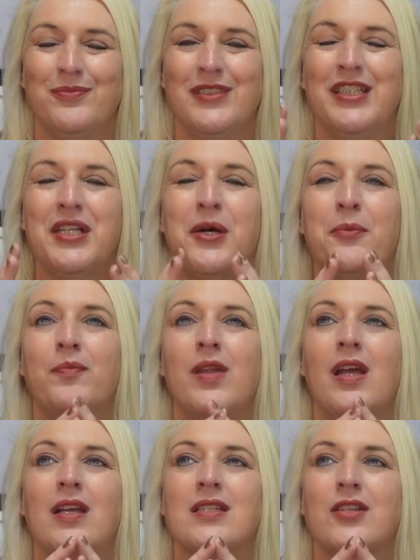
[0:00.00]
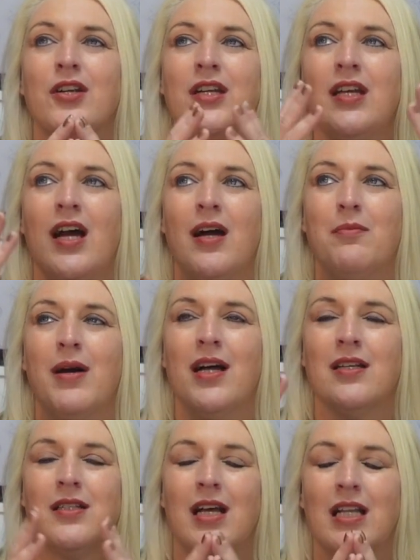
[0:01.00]
You know, starting out
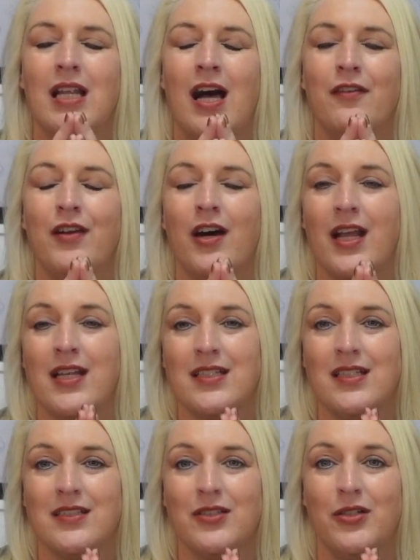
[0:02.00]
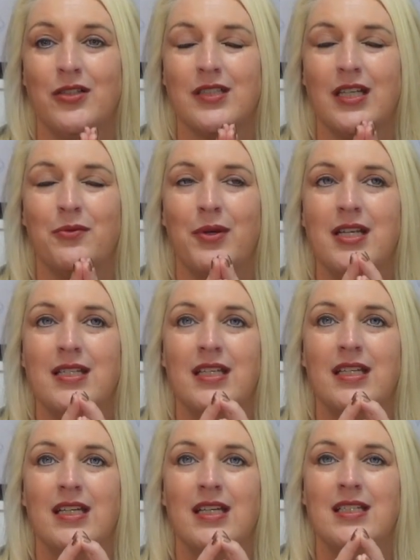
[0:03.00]
my life out as an adult and raising
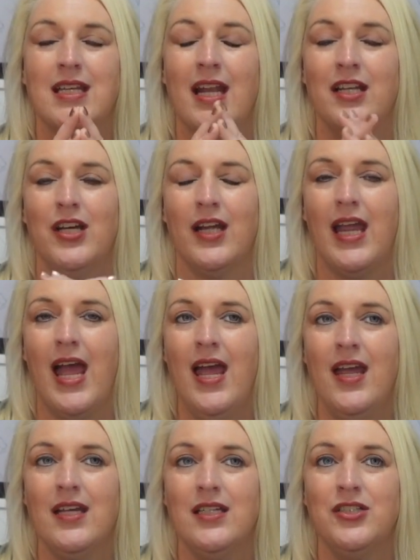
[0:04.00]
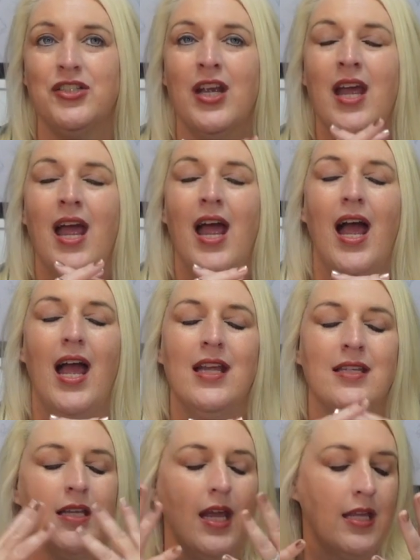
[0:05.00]
kids at a young age.
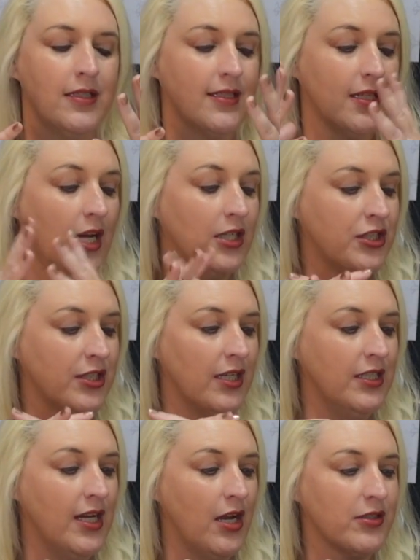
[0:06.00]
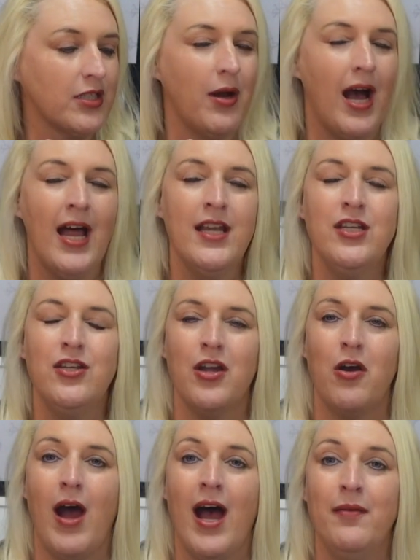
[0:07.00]
And such, you know, so I
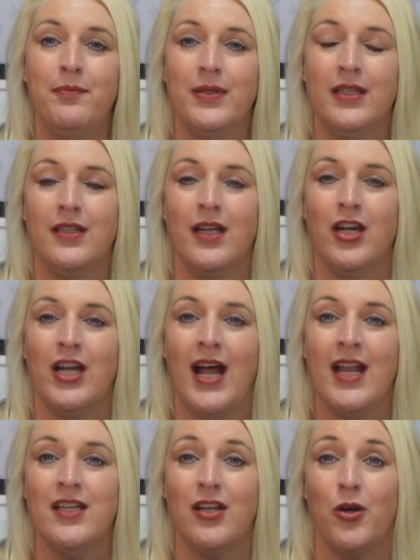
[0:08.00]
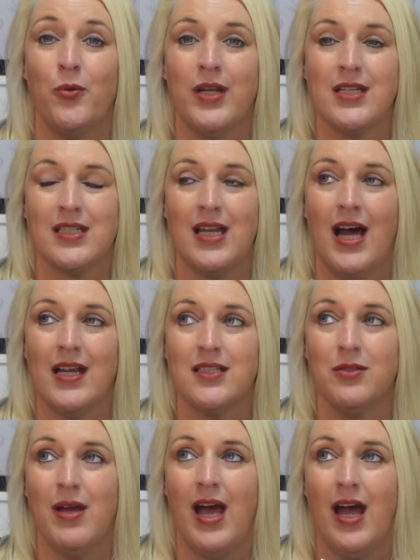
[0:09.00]
know I've been there, and I know what it's like
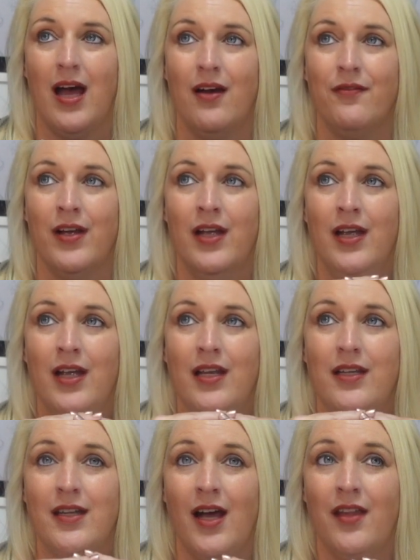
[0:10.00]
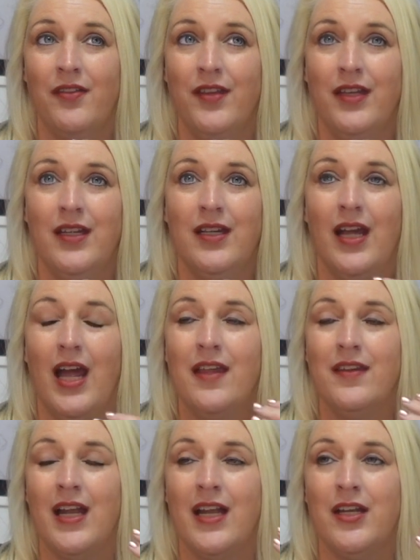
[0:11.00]
to have nothing, and
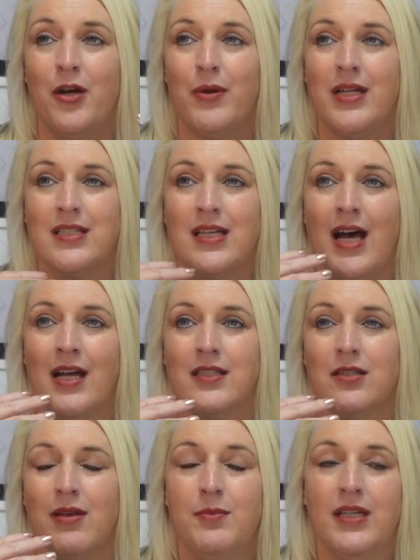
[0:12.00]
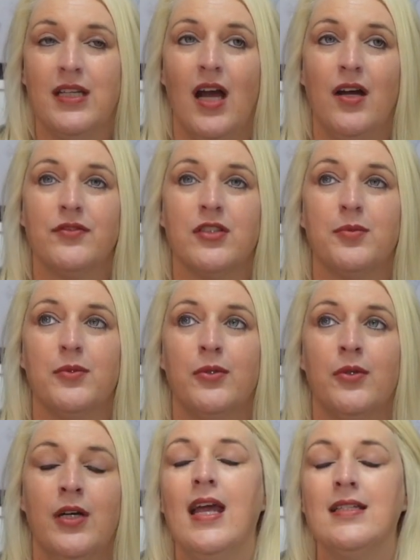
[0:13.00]
then I know what it's like to be
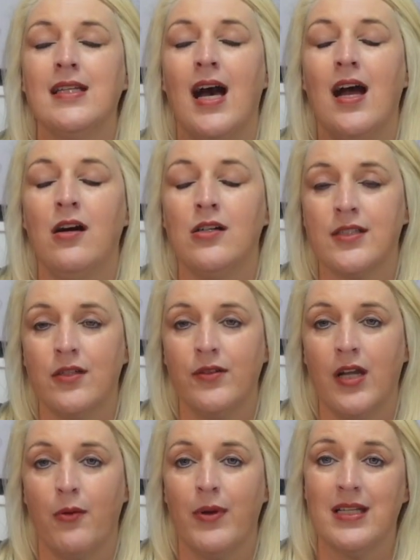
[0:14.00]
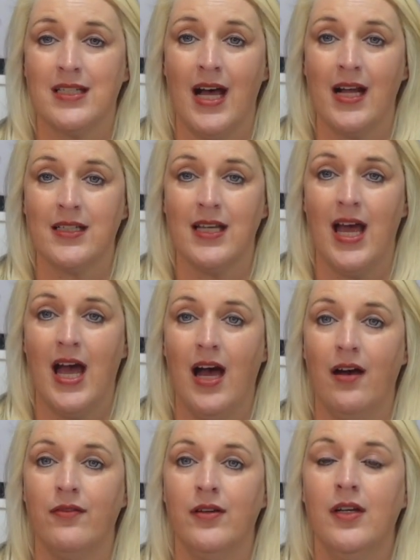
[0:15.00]
comfortable, and I also know what it's like to
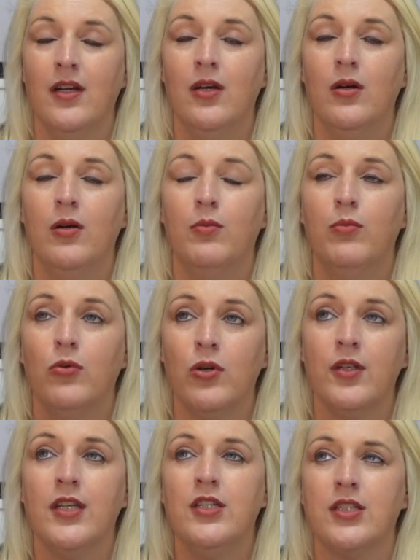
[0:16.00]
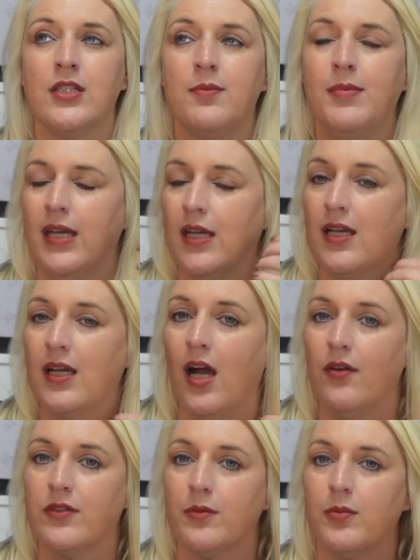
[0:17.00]
have more than just being
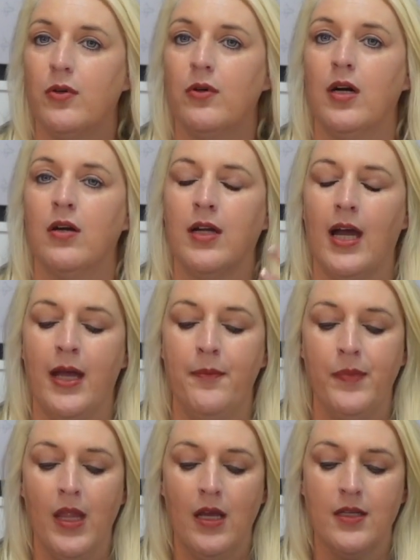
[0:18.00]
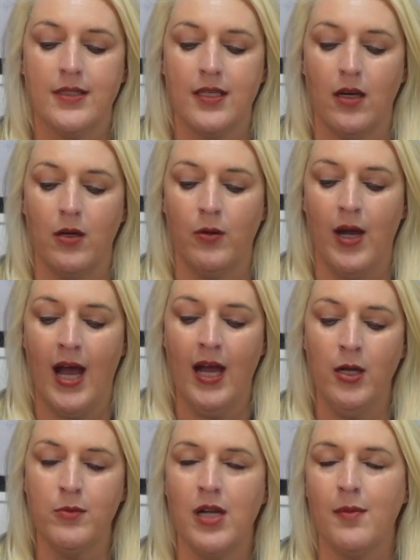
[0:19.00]
comfortable, okay? So I
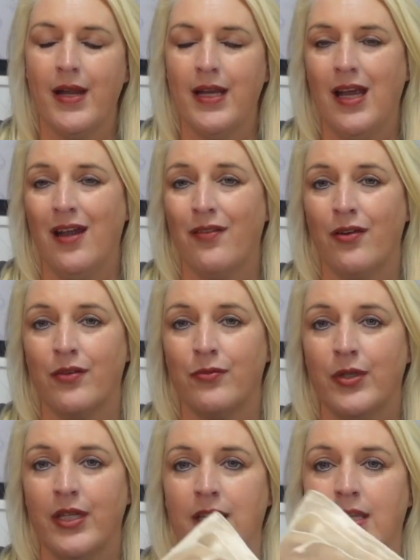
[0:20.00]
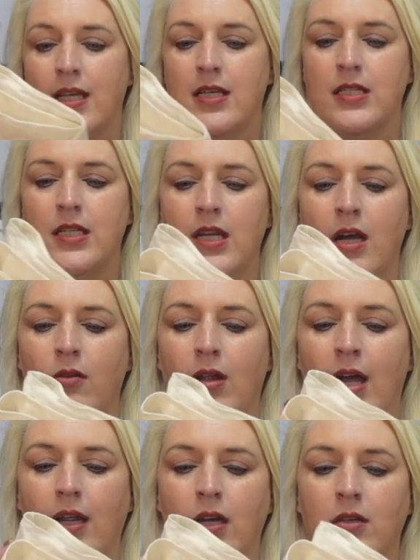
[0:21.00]
hope nobody ever really thinks, you know,
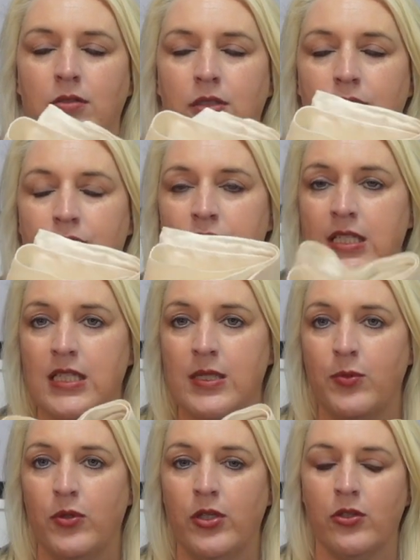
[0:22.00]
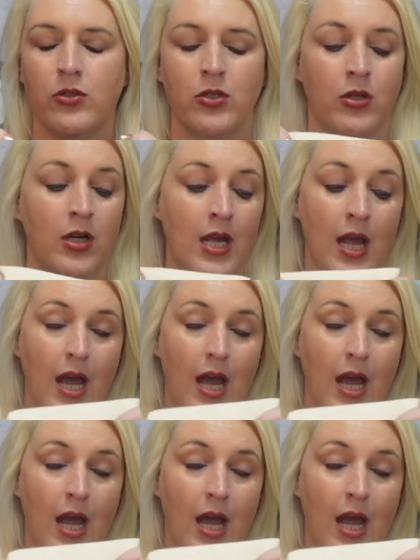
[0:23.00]
like, oh, you're just a spoiled girl.